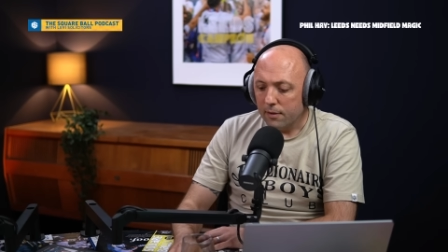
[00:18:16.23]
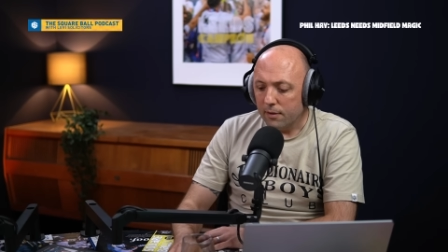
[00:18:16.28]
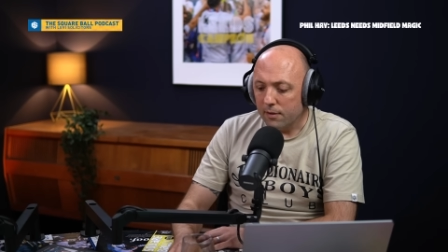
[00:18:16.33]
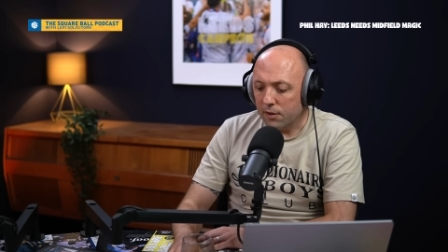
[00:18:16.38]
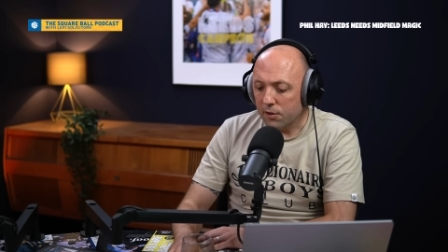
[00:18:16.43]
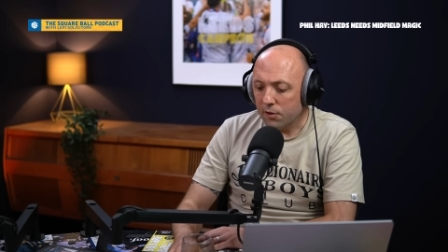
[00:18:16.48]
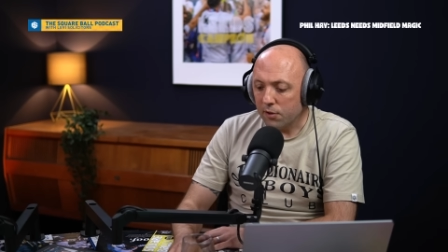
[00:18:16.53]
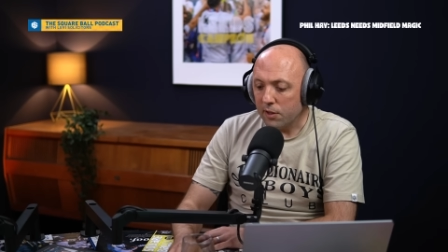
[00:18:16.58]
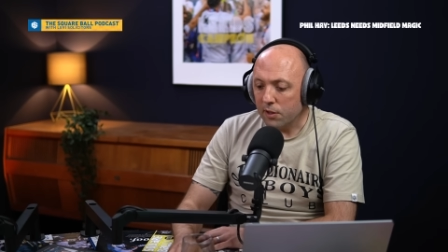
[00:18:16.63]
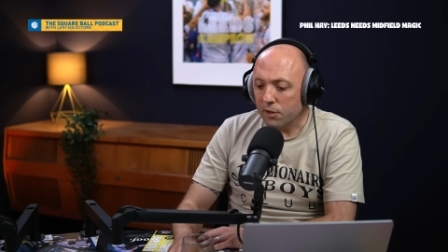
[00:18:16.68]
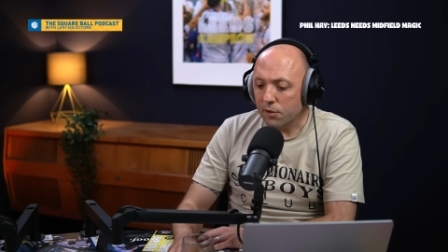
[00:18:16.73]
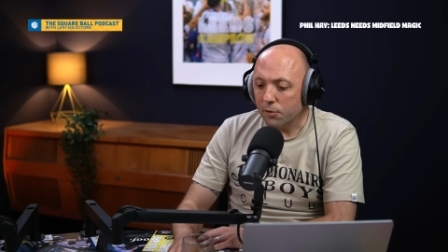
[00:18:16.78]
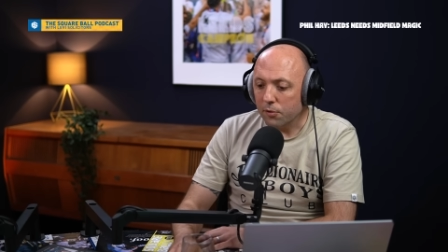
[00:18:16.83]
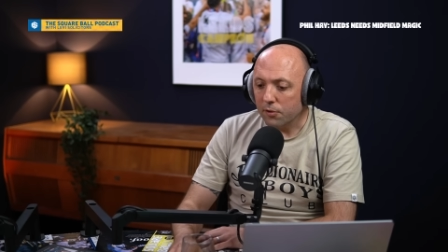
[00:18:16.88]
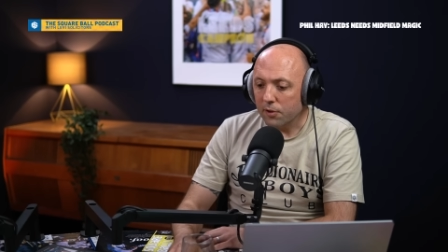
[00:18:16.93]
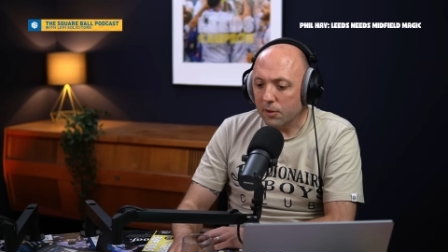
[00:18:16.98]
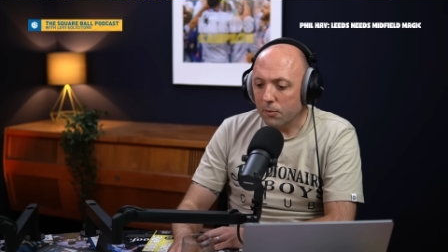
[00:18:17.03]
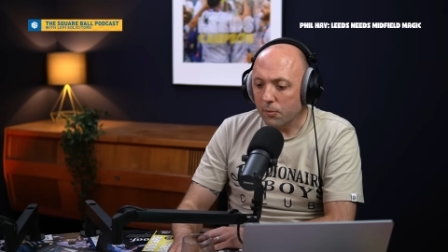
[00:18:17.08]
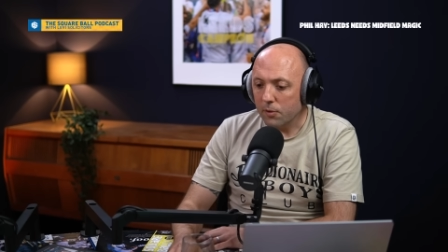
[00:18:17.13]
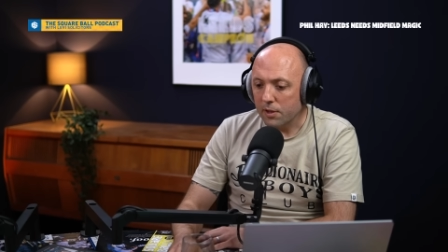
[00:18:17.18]
The critical
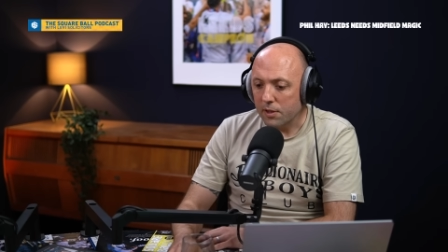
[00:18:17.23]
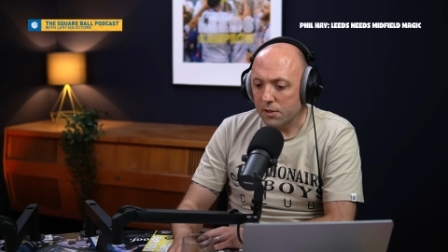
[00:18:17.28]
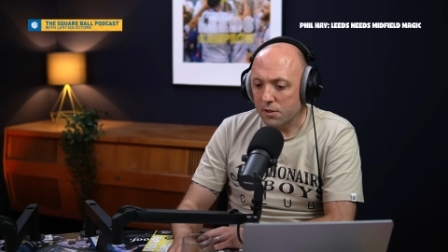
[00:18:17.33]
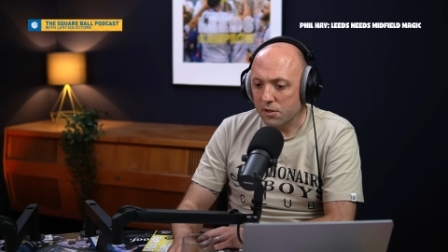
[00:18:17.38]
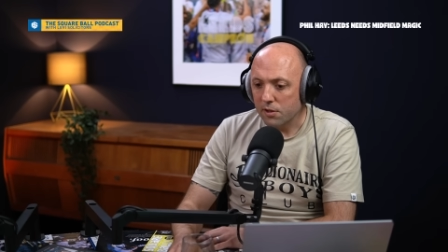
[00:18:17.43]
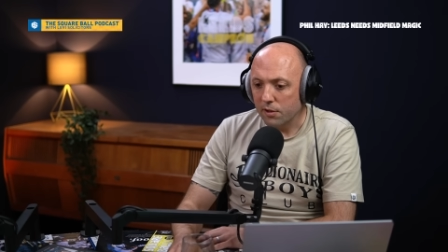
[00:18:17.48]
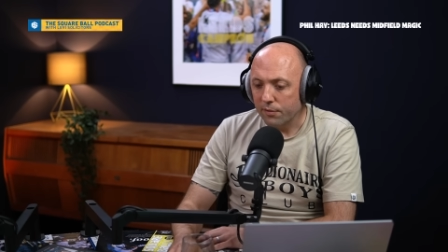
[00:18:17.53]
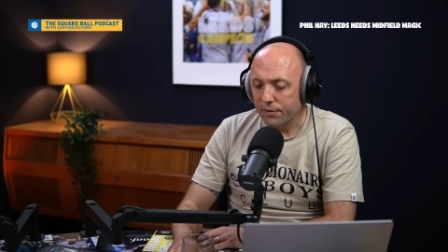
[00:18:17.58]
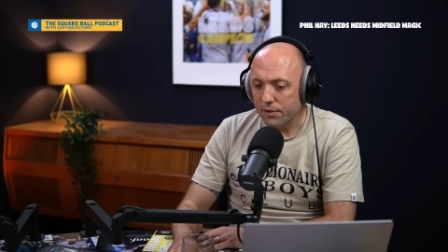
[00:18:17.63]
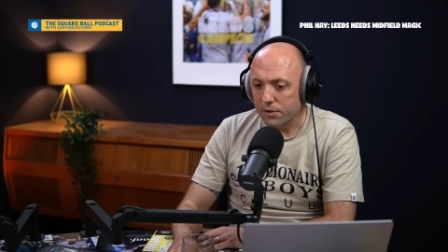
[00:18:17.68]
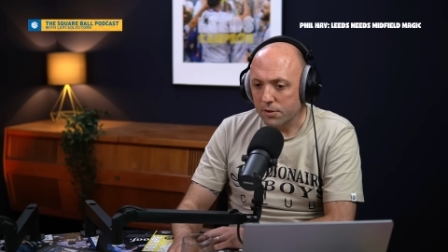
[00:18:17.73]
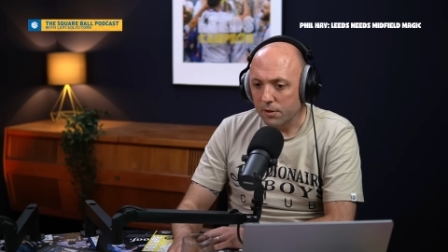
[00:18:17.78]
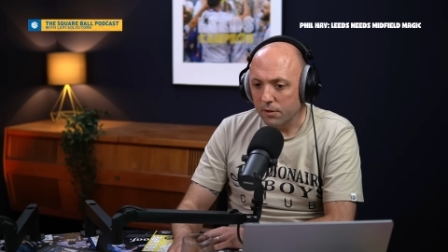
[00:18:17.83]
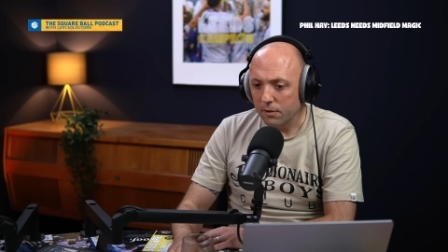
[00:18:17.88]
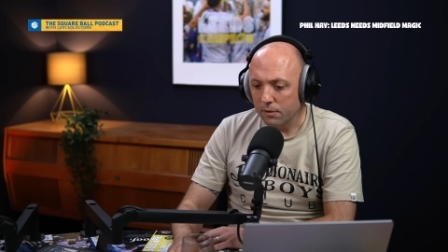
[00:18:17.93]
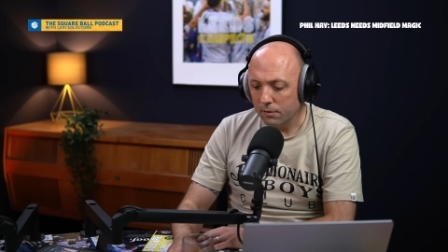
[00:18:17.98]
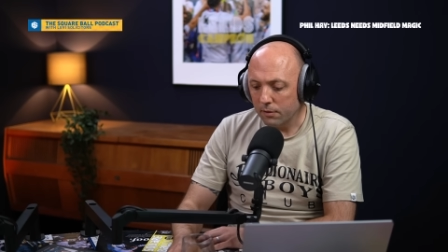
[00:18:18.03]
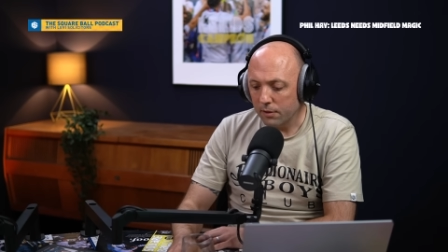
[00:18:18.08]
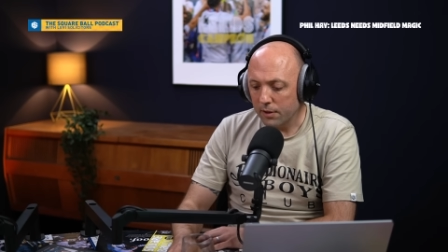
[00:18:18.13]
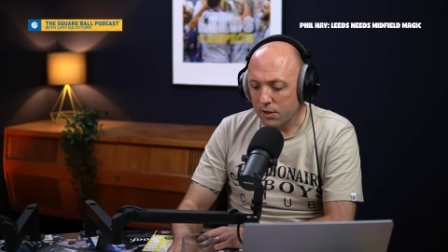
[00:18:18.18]
thing with this stuff is
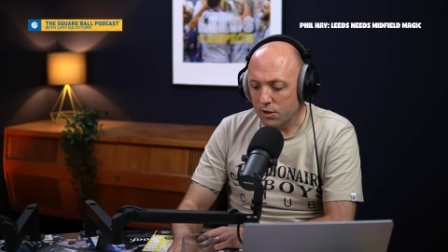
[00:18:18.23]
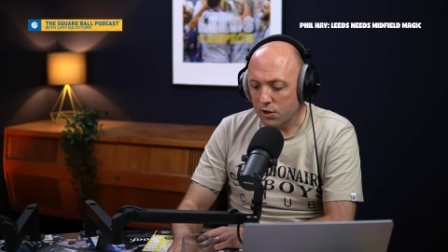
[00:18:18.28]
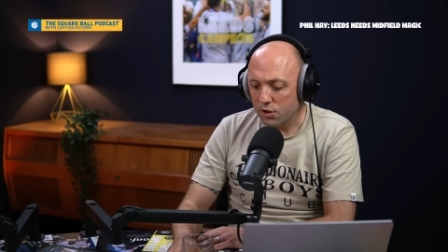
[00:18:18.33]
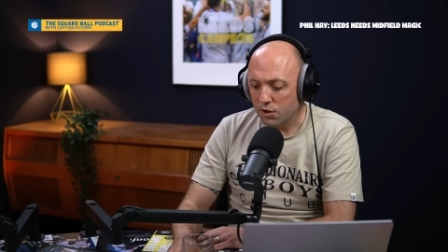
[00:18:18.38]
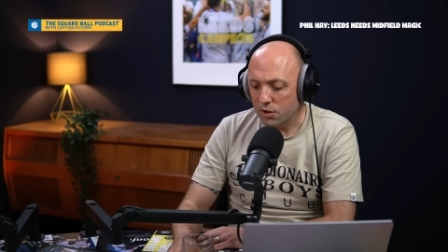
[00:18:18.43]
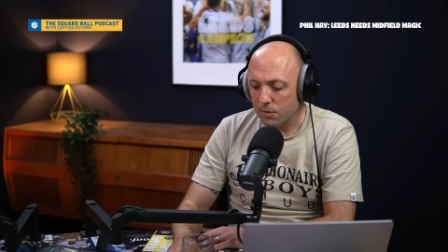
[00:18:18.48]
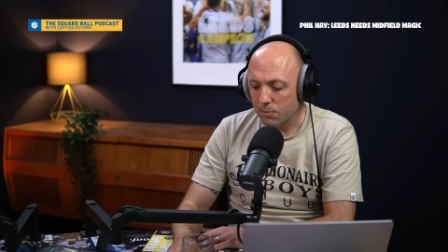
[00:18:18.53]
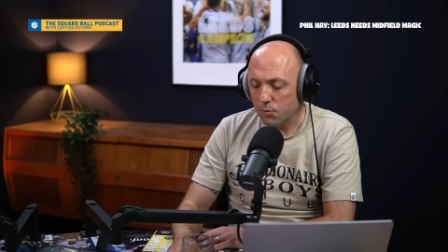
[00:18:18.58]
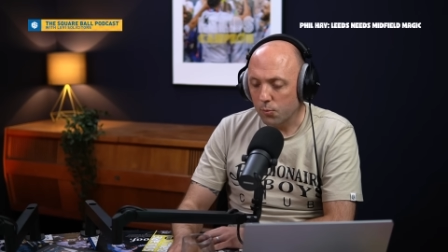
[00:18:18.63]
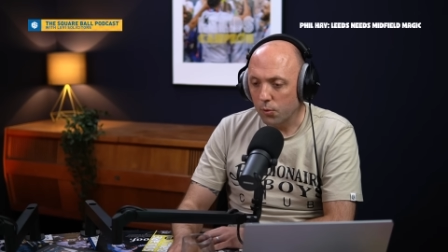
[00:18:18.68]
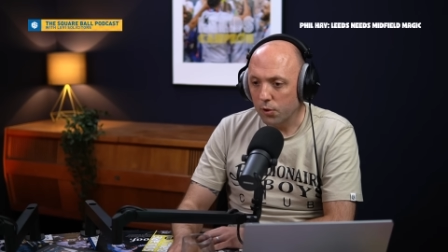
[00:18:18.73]
that the relationships